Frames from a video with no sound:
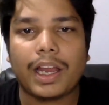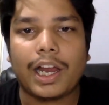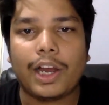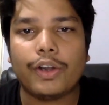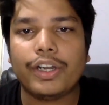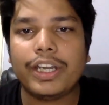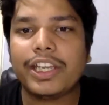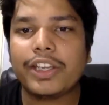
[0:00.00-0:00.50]

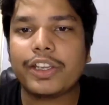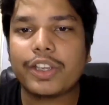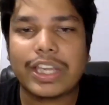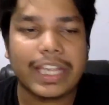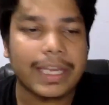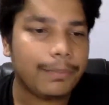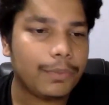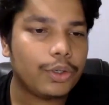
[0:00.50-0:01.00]
How did you
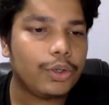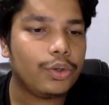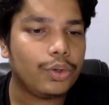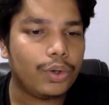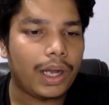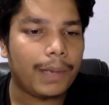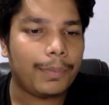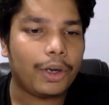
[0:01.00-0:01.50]
came to
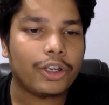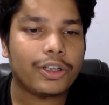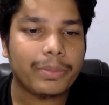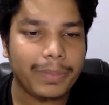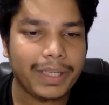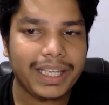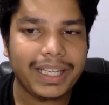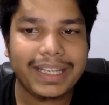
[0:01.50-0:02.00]
know about
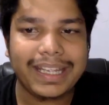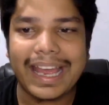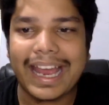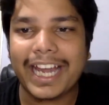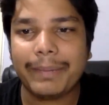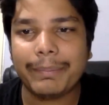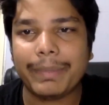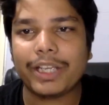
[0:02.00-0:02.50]
me
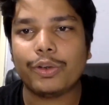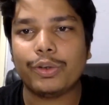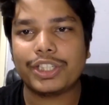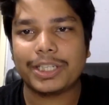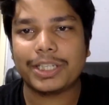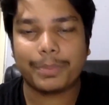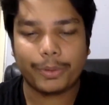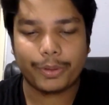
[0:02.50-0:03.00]
and my
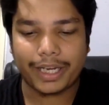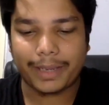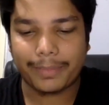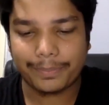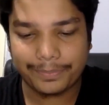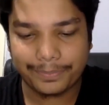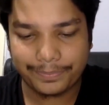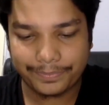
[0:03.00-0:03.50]
coaching program?